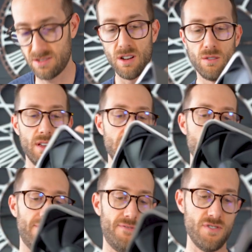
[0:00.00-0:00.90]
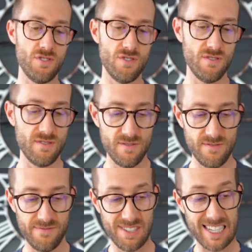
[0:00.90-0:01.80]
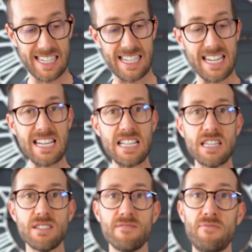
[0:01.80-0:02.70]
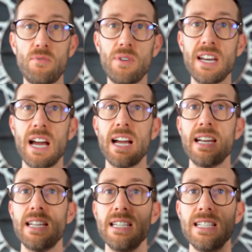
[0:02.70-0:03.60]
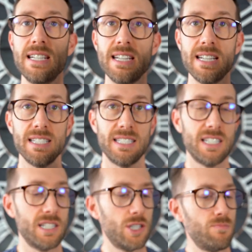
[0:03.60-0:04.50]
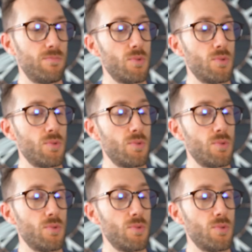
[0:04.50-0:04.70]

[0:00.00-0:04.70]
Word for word: So if you've seen the 4090, it's